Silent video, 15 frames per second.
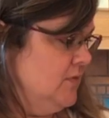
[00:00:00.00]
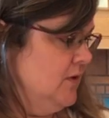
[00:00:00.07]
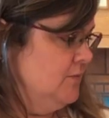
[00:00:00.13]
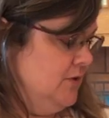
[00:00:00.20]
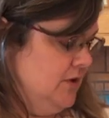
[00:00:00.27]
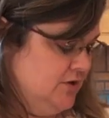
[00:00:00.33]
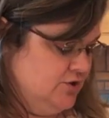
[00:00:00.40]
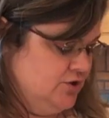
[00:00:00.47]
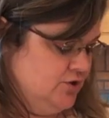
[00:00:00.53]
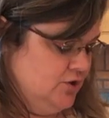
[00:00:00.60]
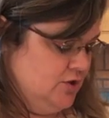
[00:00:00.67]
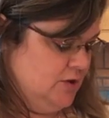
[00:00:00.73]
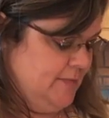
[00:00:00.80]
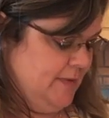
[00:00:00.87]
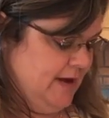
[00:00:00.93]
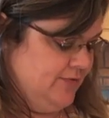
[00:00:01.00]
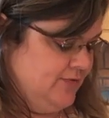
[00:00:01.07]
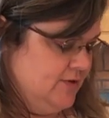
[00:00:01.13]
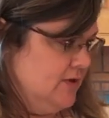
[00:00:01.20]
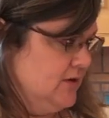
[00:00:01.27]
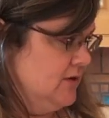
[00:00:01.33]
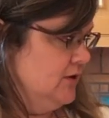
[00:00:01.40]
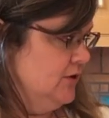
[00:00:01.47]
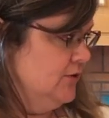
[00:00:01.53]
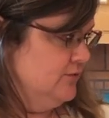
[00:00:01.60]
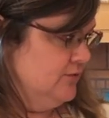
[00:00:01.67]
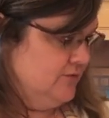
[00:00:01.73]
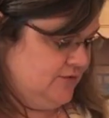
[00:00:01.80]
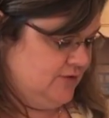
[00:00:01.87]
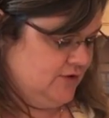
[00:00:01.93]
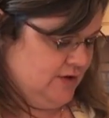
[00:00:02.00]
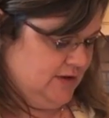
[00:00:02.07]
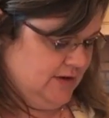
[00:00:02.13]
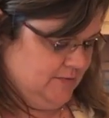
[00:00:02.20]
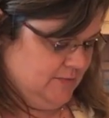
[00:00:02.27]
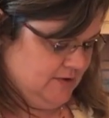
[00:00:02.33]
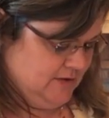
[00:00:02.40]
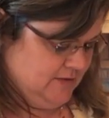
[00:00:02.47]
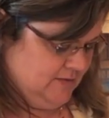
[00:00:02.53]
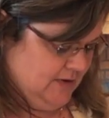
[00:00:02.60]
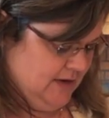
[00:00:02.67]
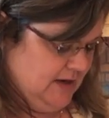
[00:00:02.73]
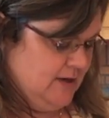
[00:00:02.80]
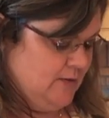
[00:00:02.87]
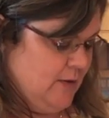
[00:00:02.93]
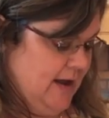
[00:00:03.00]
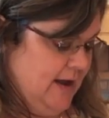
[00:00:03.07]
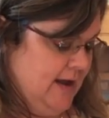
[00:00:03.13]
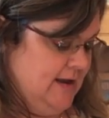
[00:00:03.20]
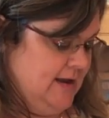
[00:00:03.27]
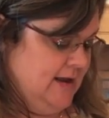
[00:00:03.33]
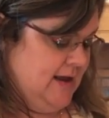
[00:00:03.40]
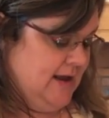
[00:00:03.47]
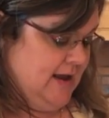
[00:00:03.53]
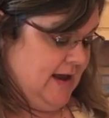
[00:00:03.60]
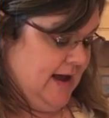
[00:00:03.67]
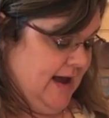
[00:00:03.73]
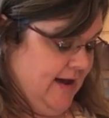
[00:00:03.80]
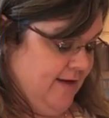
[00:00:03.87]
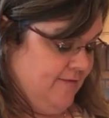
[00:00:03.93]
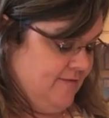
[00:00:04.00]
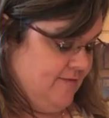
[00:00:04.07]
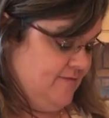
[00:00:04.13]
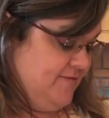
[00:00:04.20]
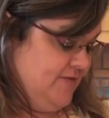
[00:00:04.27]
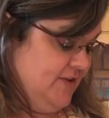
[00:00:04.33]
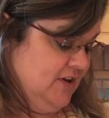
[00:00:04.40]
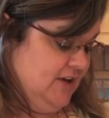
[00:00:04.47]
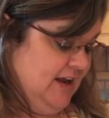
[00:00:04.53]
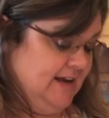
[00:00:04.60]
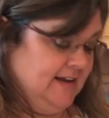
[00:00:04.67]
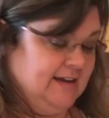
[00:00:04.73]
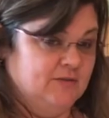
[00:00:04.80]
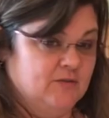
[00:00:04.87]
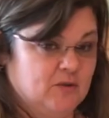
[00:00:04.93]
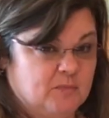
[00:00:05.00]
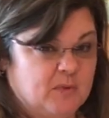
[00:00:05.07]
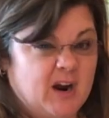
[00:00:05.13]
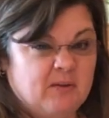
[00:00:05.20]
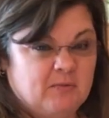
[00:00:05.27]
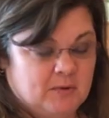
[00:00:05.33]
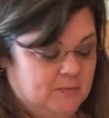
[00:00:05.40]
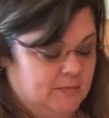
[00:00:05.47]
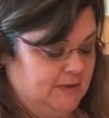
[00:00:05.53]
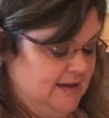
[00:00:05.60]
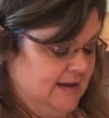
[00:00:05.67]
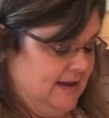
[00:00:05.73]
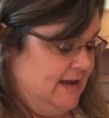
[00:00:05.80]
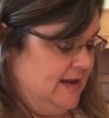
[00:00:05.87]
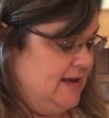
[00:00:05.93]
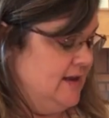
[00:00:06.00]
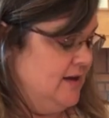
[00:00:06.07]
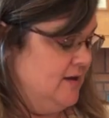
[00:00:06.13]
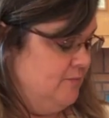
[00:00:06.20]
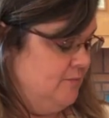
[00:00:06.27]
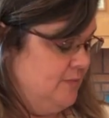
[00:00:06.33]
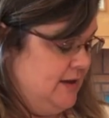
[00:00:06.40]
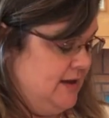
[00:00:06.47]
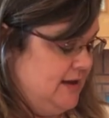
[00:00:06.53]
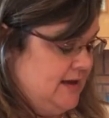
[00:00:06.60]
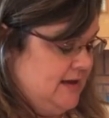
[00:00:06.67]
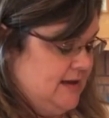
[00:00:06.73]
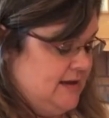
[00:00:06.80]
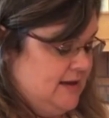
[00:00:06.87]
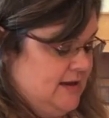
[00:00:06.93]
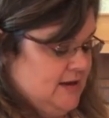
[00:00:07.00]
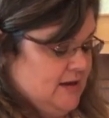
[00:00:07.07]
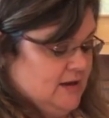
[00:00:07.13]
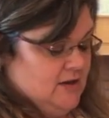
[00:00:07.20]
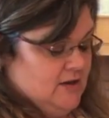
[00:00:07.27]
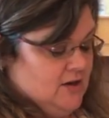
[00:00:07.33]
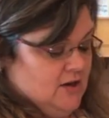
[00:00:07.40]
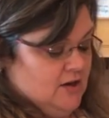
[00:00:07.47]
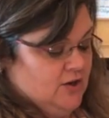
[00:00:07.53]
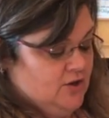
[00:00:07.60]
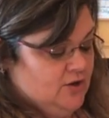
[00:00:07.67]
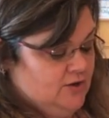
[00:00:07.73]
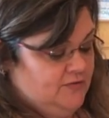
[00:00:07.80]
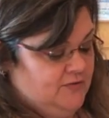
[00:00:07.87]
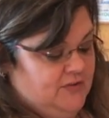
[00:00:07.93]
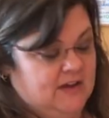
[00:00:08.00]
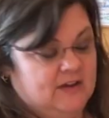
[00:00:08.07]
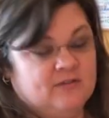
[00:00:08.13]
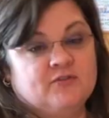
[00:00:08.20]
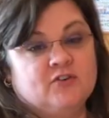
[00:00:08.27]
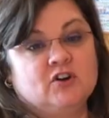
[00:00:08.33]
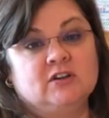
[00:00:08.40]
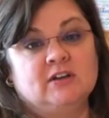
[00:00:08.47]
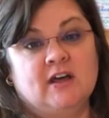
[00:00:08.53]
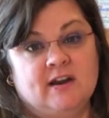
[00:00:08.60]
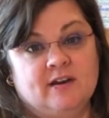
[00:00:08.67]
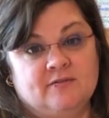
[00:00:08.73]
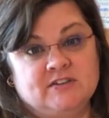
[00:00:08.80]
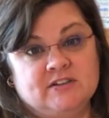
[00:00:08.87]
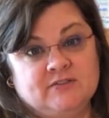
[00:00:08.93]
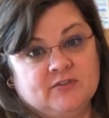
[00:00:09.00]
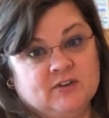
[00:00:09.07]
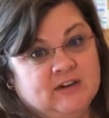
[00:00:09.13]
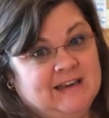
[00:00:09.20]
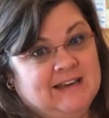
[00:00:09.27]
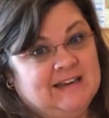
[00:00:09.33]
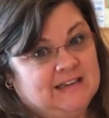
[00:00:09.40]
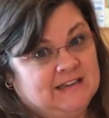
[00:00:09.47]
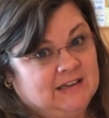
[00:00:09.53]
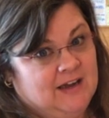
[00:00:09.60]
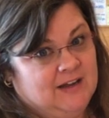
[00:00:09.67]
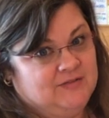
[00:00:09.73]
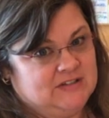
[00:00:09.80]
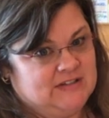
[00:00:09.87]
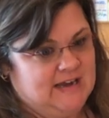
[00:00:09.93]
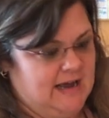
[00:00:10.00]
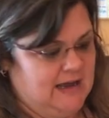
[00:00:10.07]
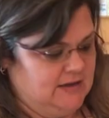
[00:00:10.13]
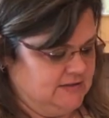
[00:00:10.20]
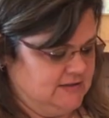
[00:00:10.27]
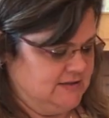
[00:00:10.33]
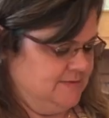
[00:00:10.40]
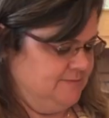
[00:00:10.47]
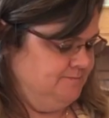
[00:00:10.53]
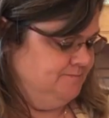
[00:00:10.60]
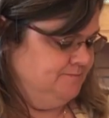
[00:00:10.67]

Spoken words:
not sure about the gluten-free, but anyway, I feel like it would probably be a good fit for a lot of different eating lifestyles.